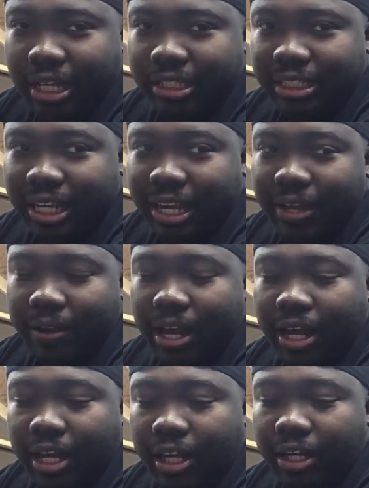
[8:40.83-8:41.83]
to get
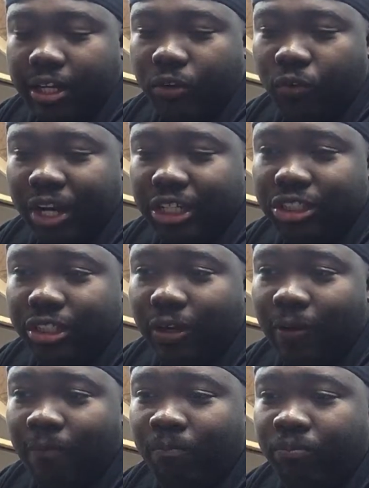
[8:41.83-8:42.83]
a good ratio.